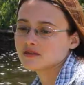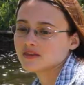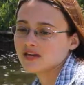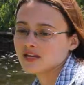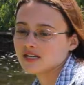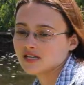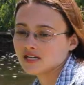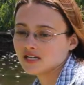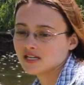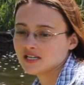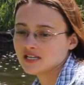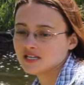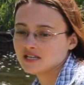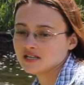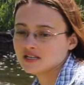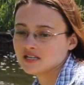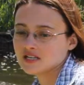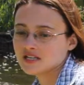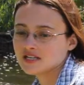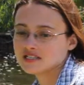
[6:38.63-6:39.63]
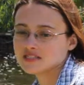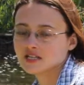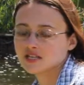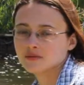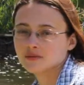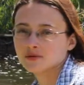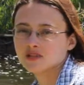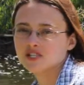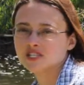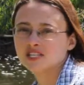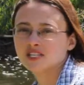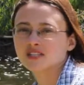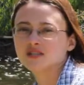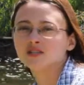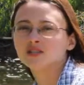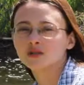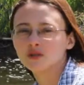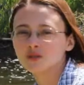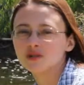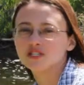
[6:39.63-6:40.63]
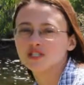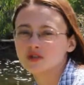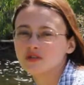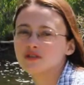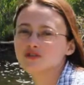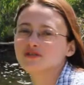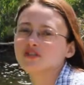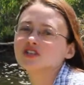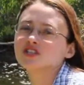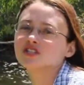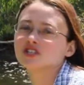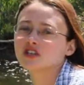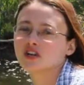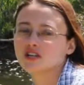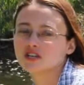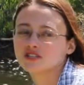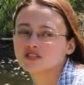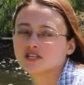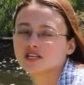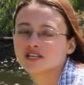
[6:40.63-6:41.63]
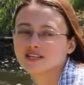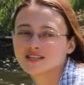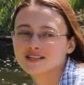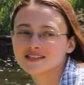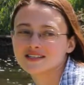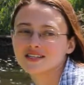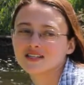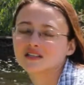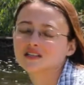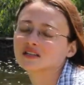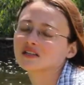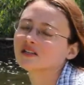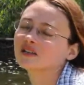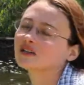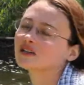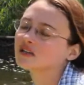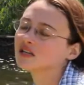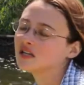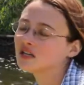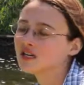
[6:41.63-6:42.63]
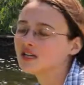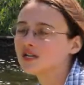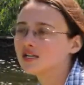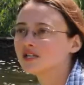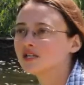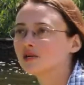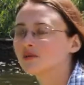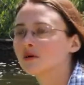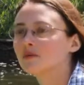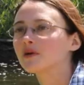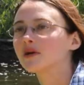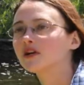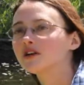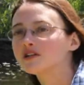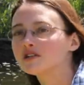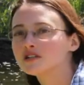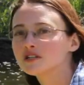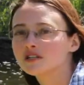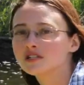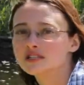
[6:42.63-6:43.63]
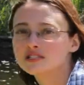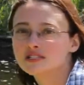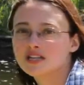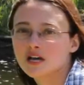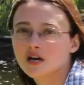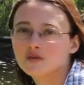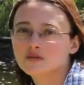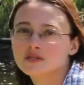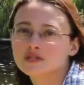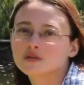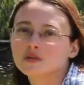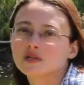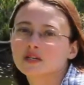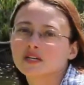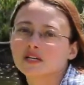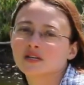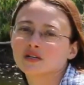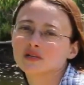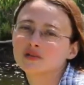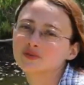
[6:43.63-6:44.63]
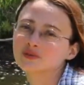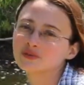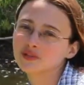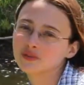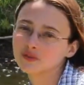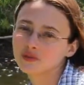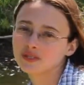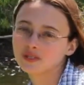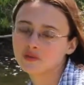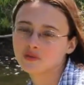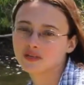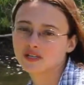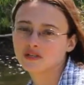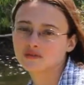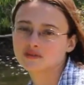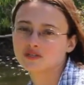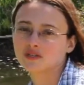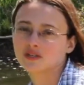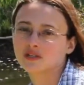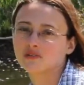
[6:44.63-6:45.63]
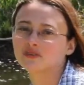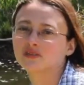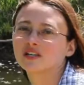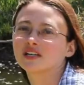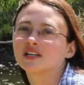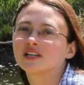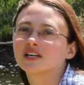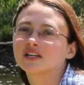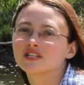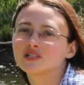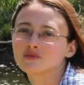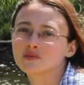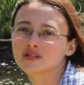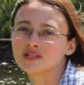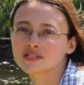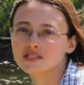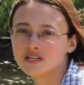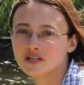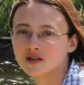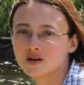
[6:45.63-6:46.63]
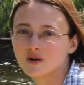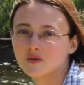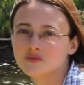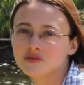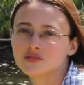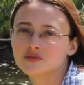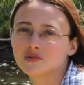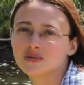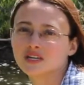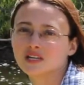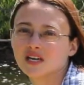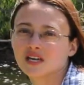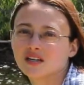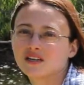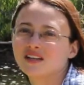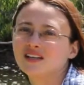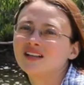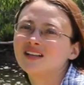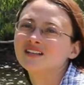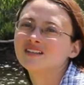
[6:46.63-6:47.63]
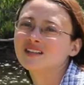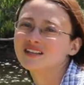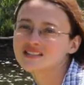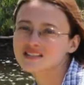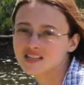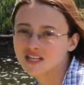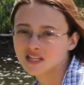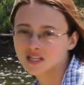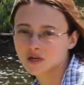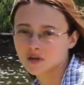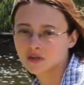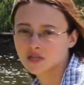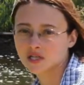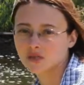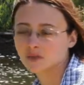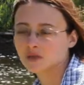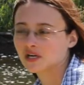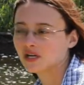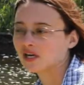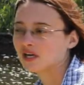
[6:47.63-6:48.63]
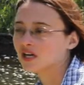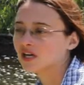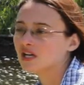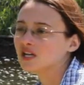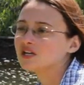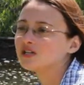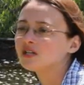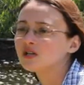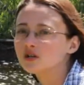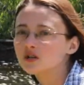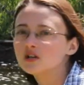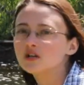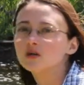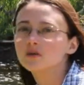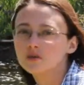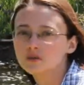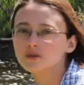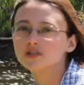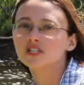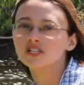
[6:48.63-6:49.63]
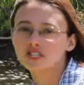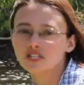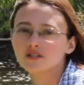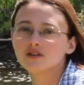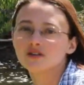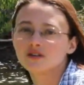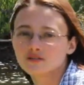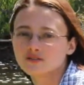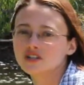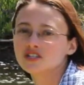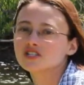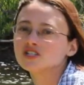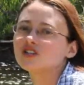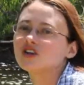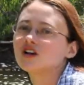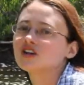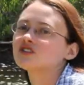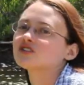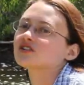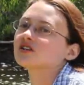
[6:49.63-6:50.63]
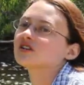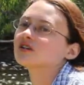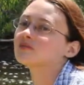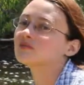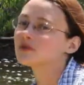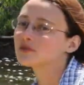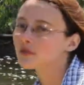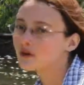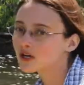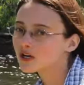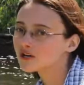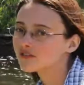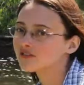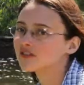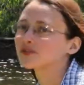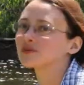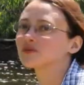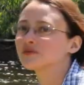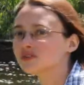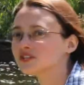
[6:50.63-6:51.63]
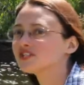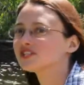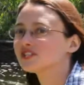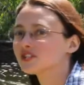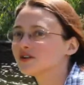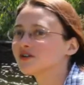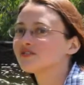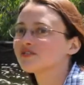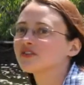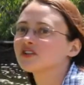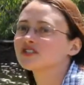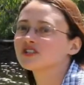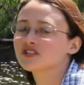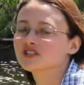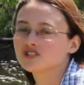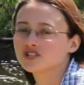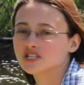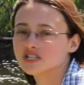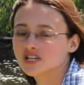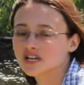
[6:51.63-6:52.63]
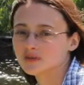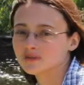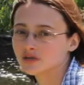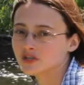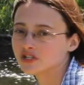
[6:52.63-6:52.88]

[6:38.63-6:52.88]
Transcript: That night, he started pushing, we should go to the French Laundry. And I said, my parents aren't in town this weekend. I don't really want to go back up to Grand Blanc. I just want to stay home this weekend. Let's not go anywhere. No, we really should go to French Laundry. It would be perfect. We really should go to French Laundry. And kept